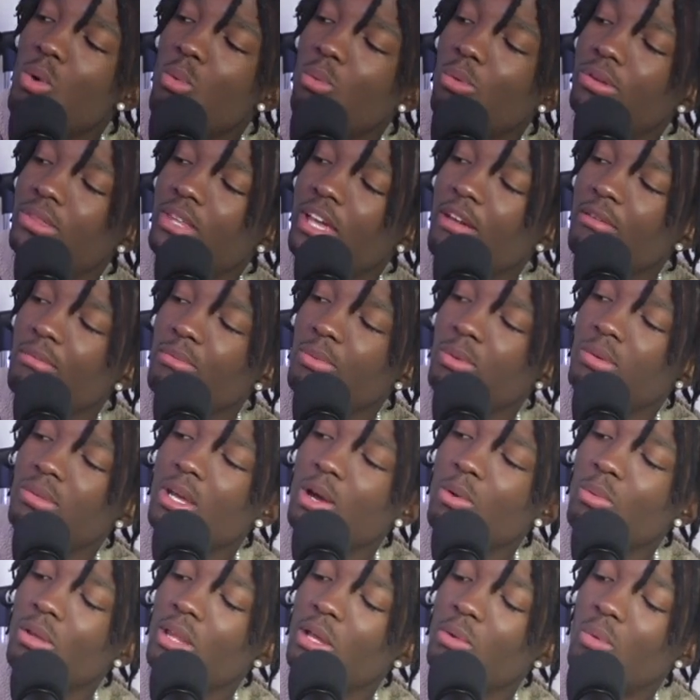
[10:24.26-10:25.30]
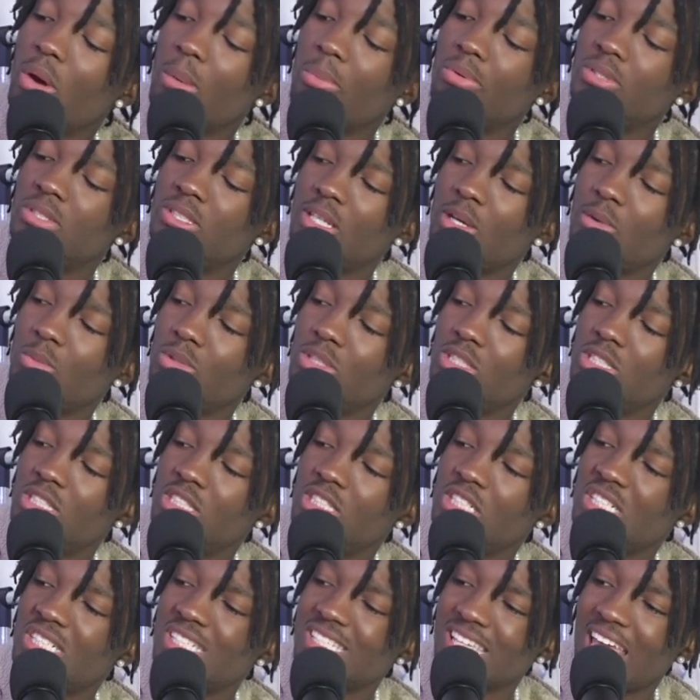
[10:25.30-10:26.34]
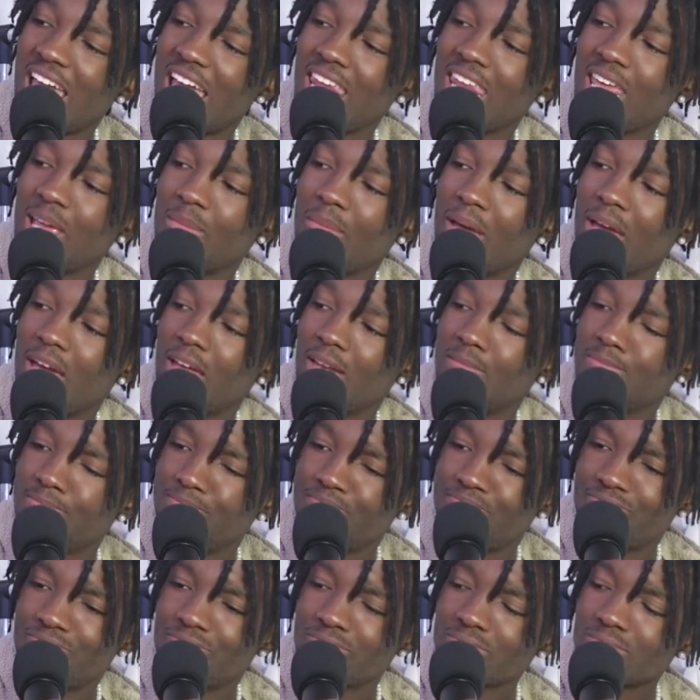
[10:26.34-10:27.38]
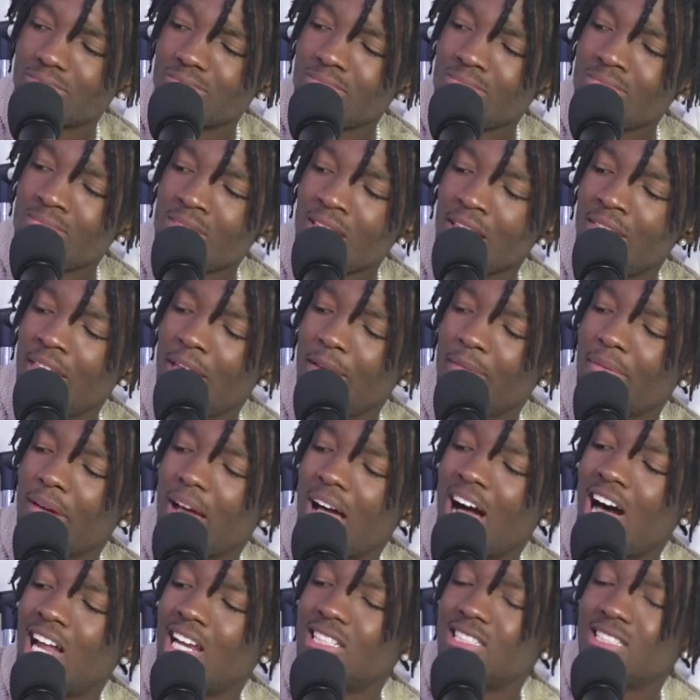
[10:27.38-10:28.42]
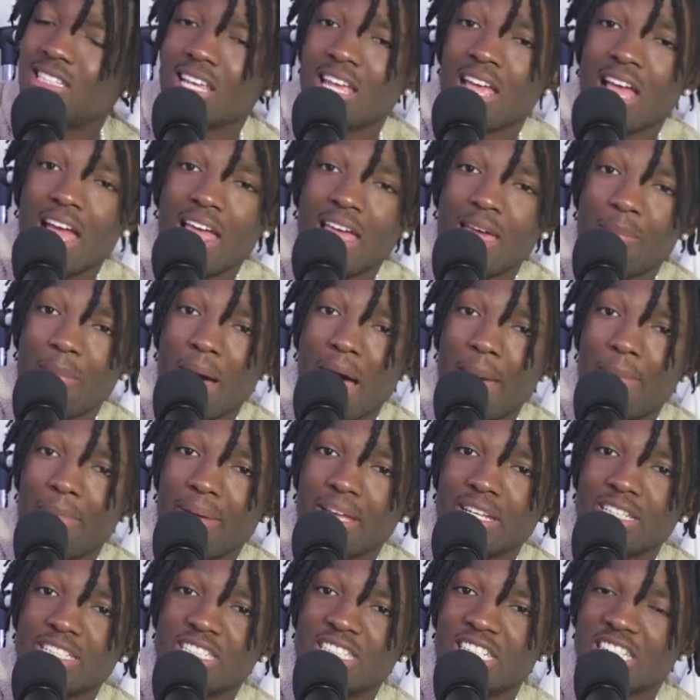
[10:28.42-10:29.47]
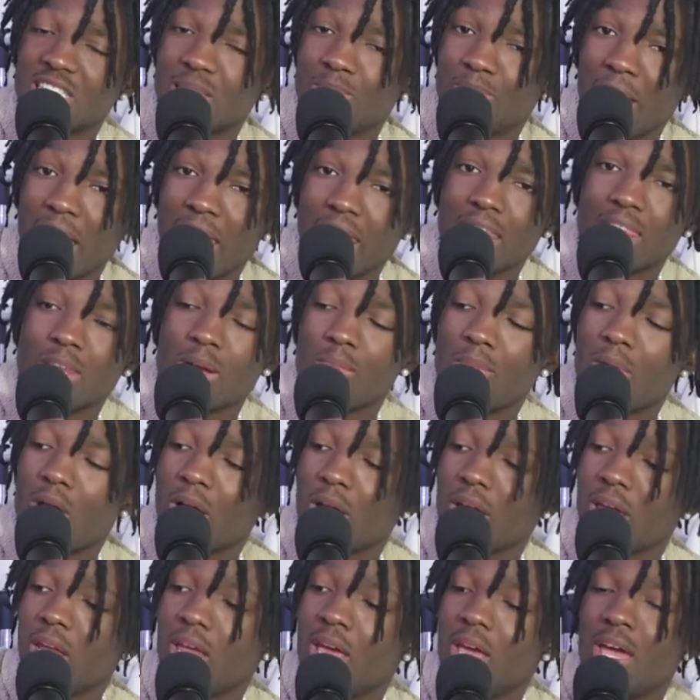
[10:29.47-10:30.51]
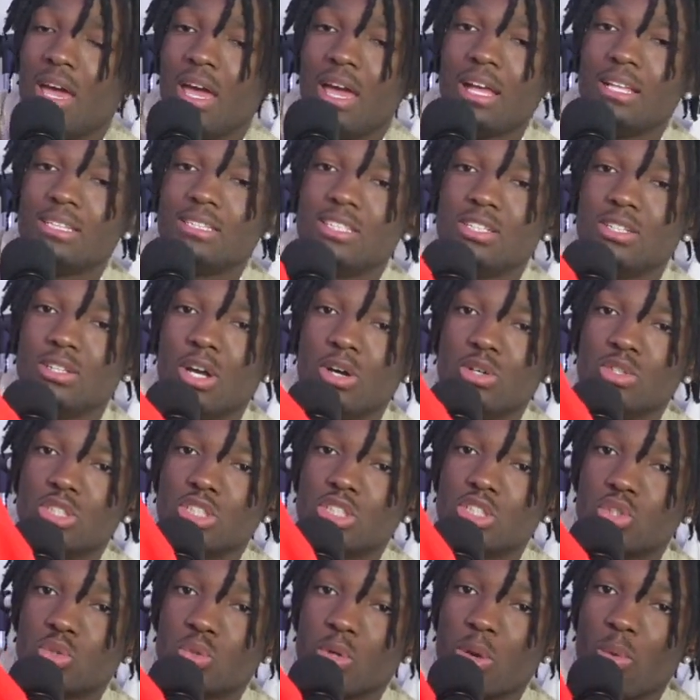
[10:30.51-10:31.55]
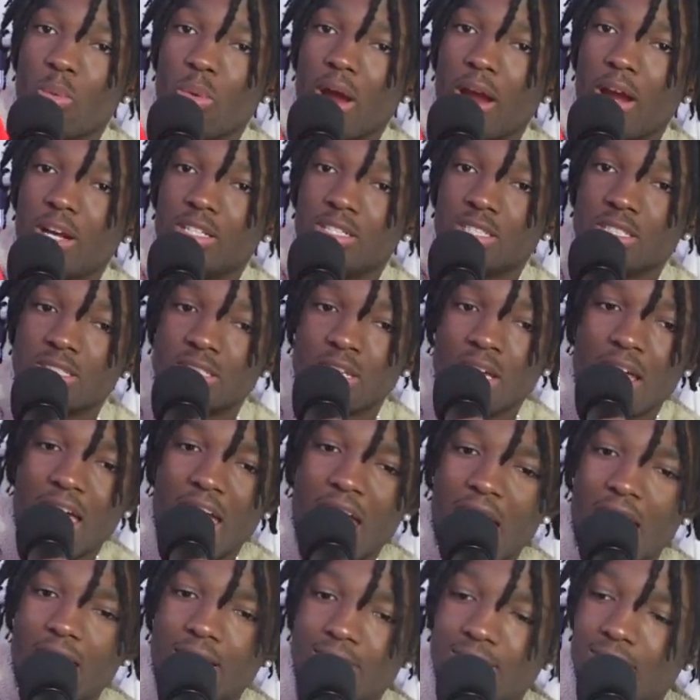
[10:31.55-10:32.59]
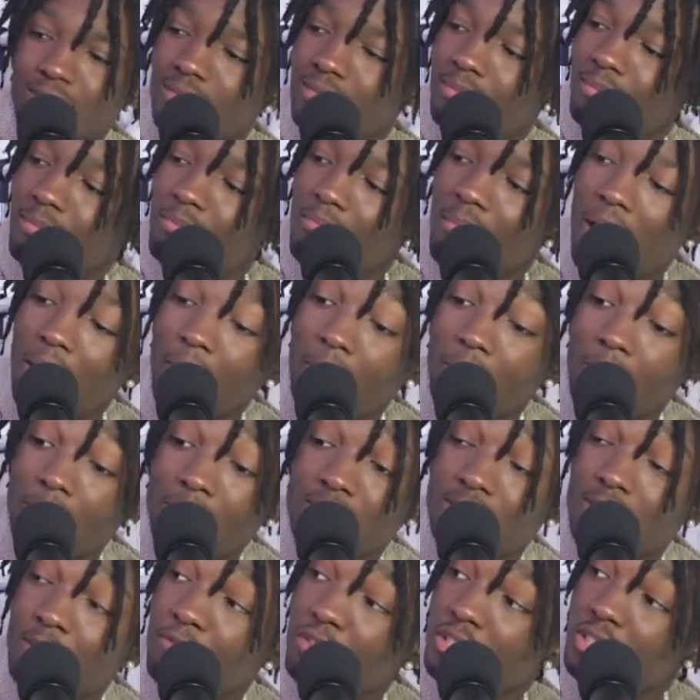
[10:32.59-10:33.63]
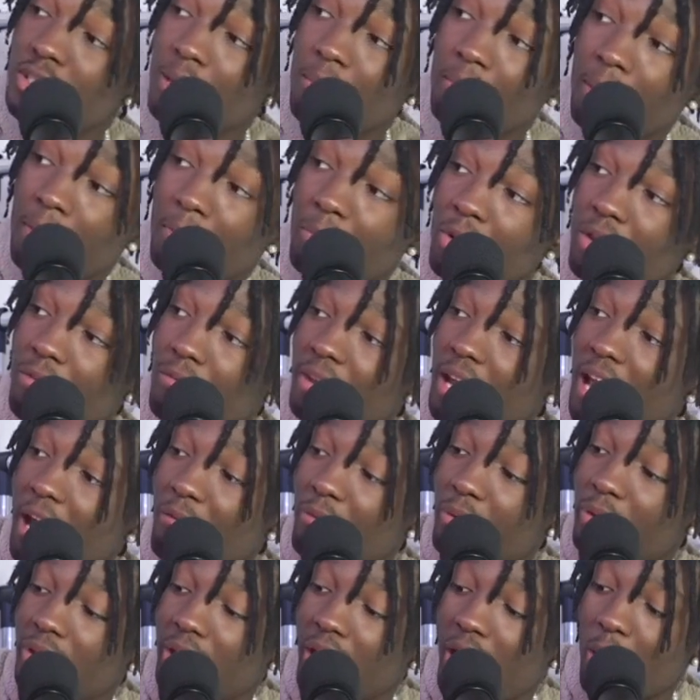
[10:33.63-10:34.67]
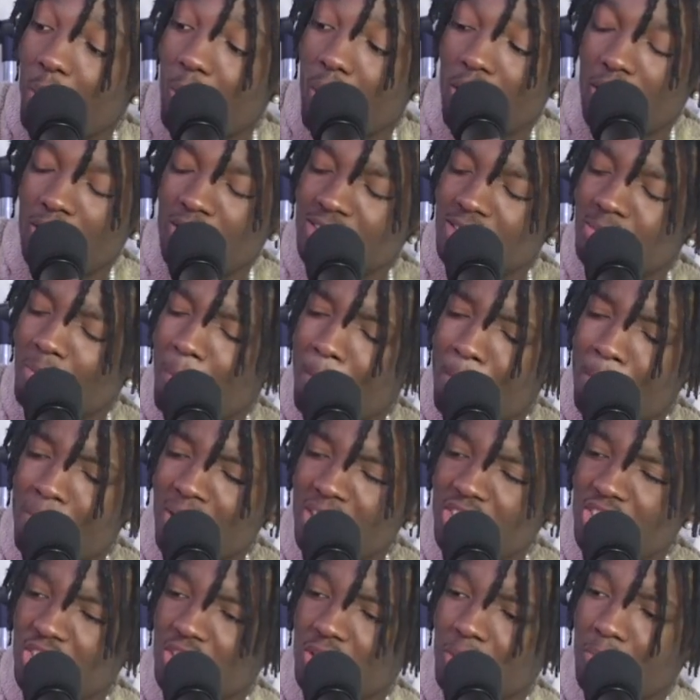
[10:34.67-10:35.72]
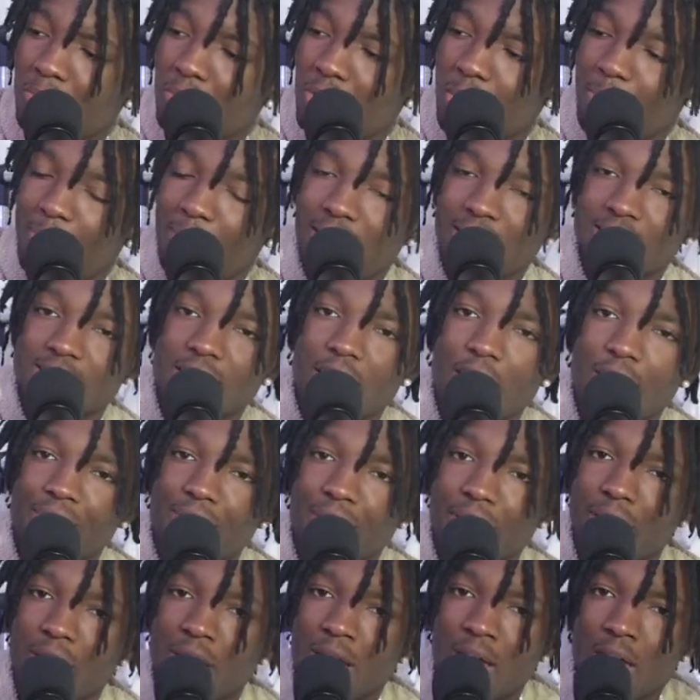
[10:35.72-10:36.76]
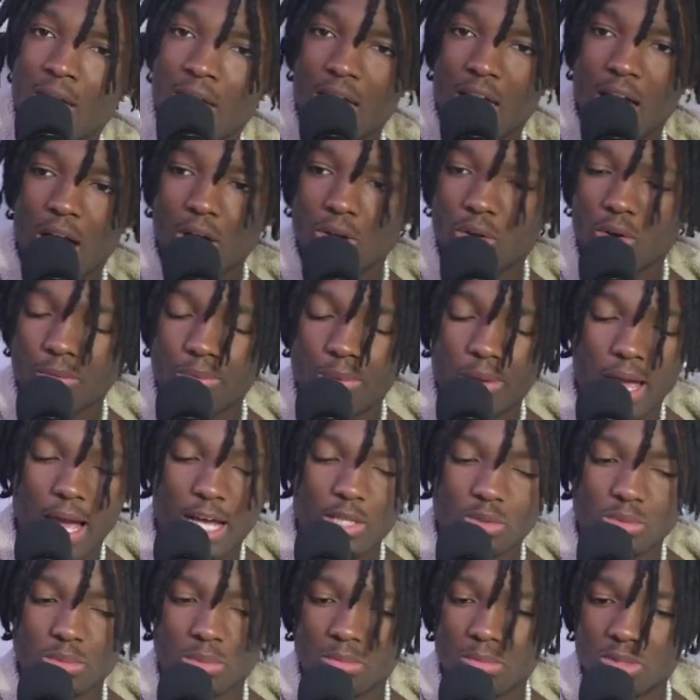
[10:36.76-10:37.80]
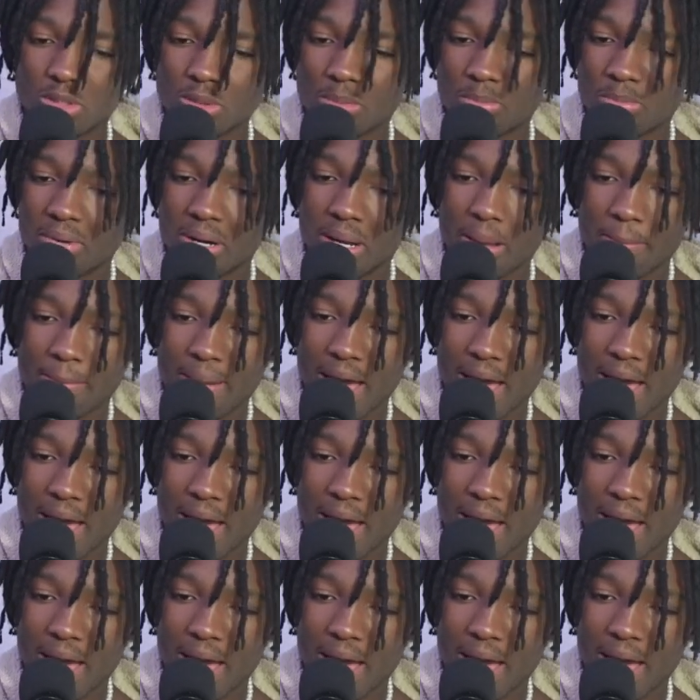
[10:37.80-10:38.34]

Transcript: what they really represent, which is just skating, man. They've honestly, in my opinion, just expanded their market into, you know, just streetwear, and just maybe so for some people even everyday wear. There's a bunch of Supreme heads out there. I don't know if you guys remember Supreme